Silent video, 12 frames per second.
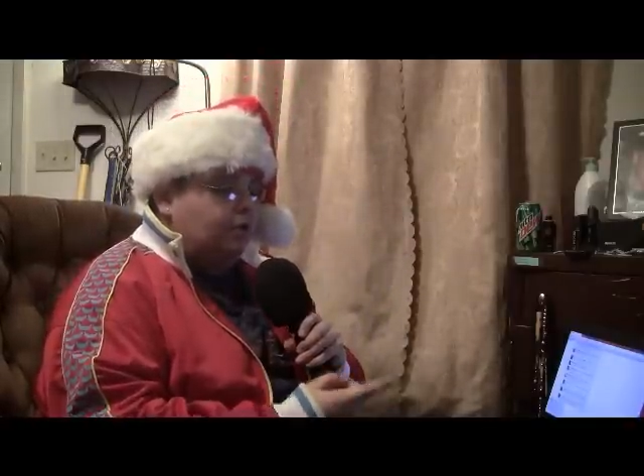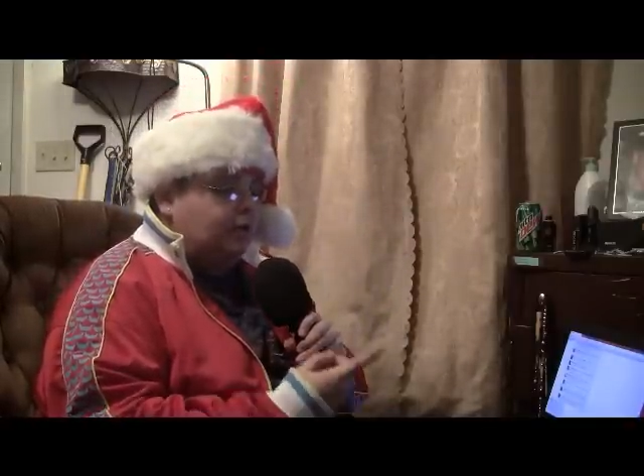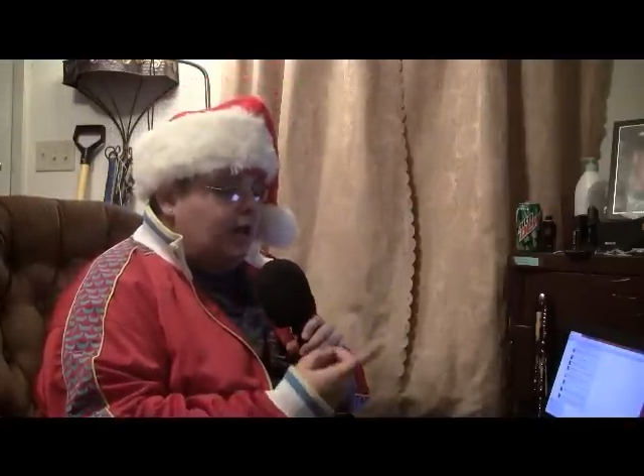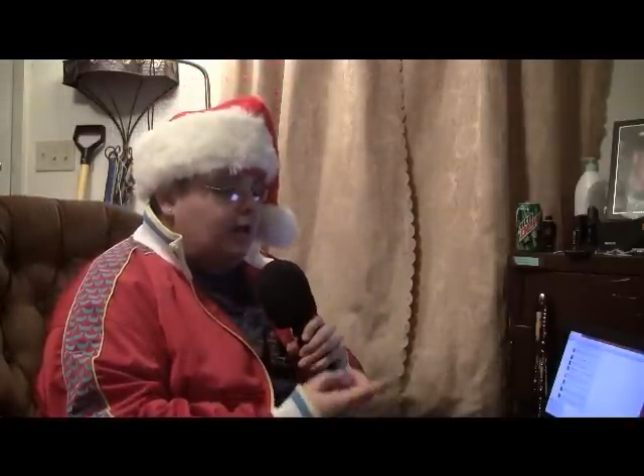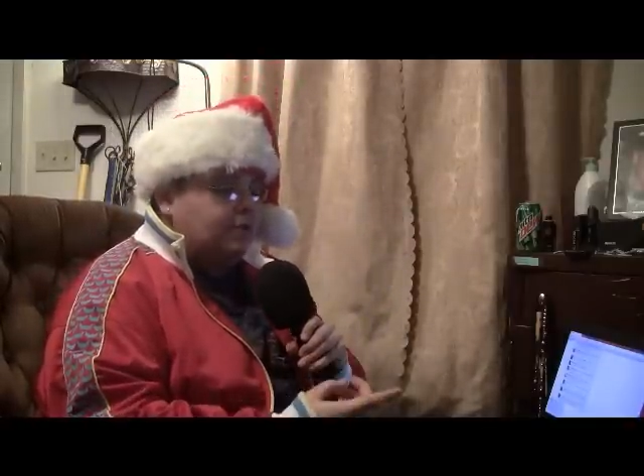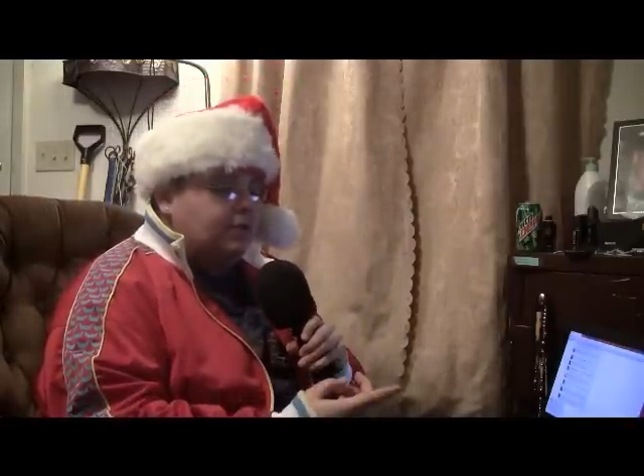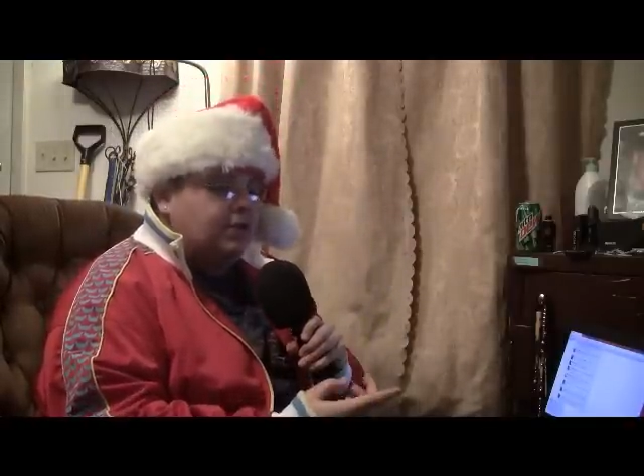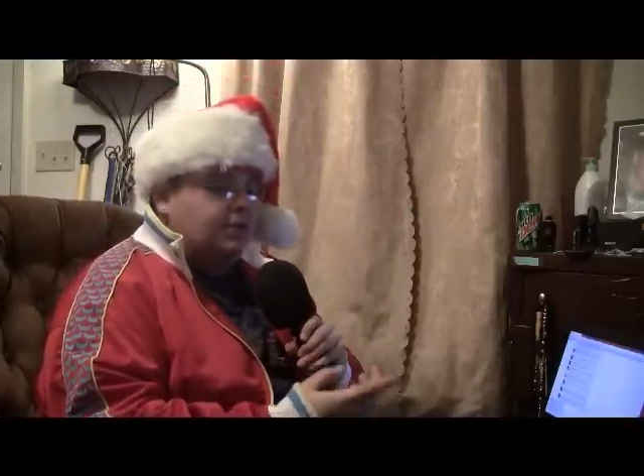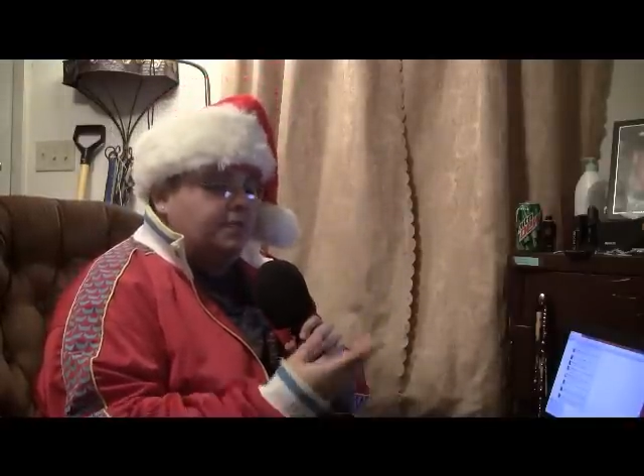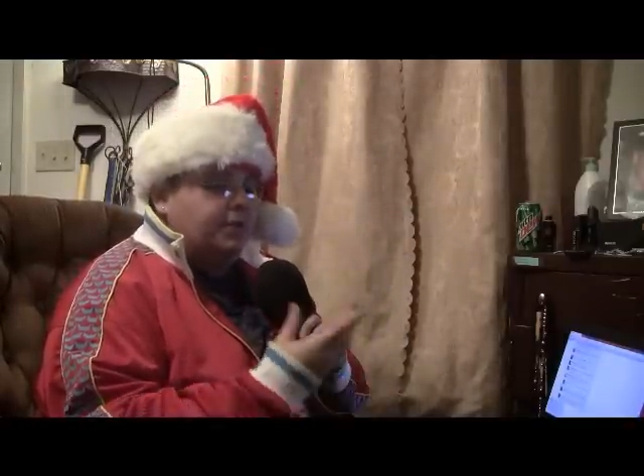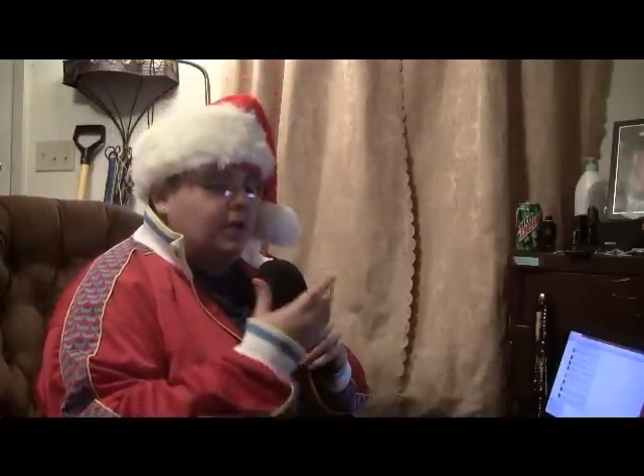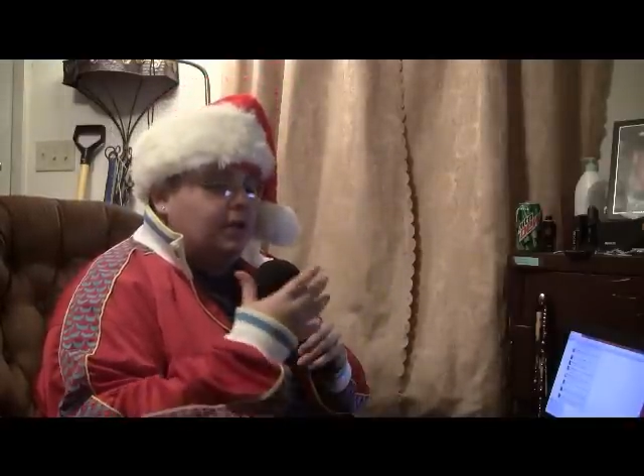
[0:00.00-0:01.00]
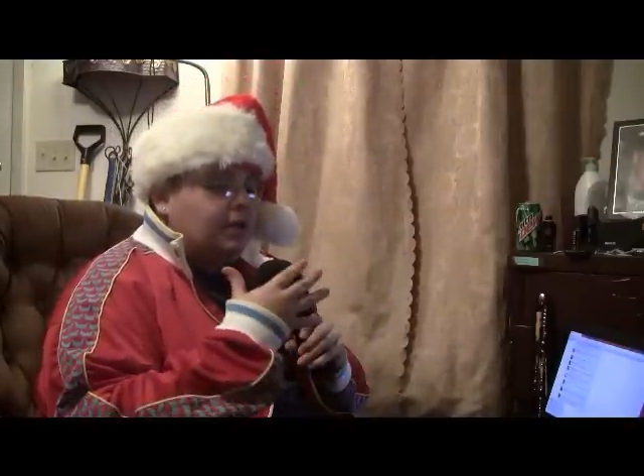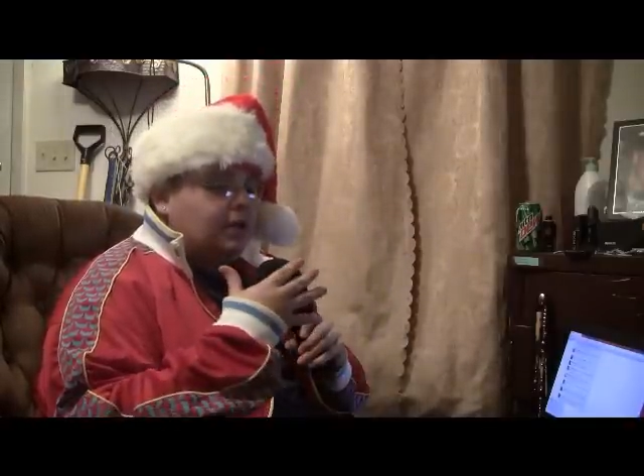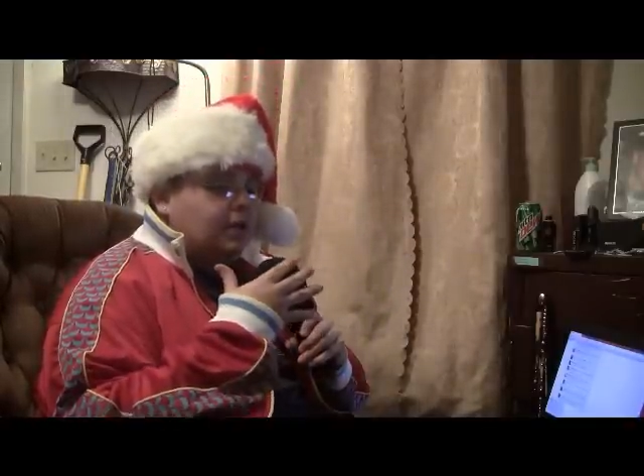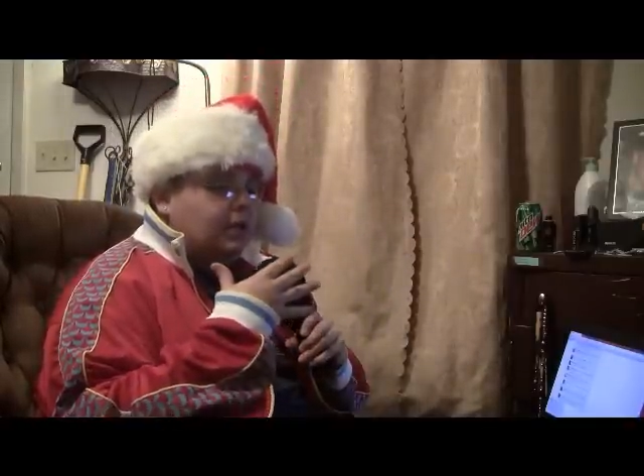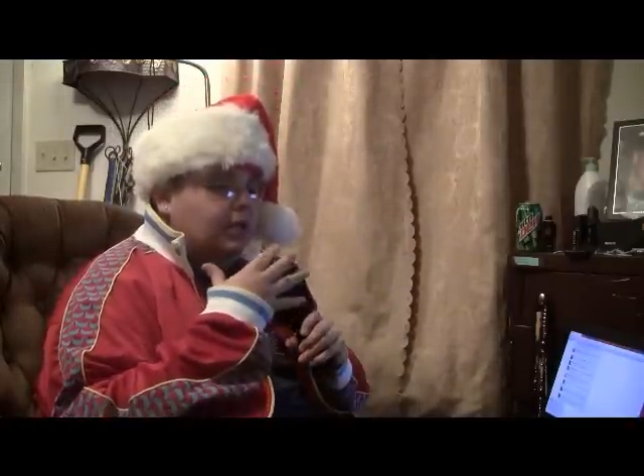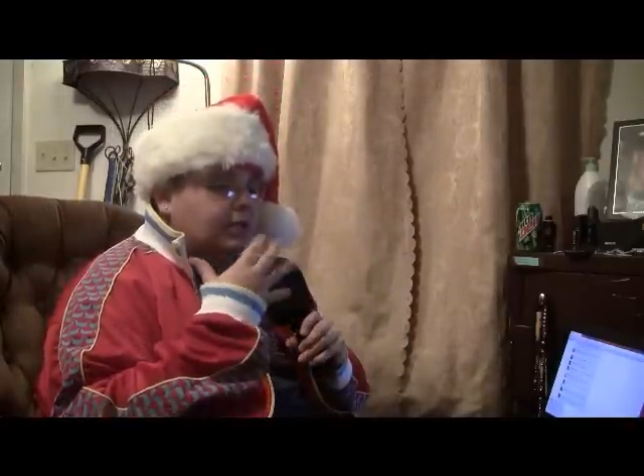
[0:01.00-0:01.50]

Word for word: thousands, but it's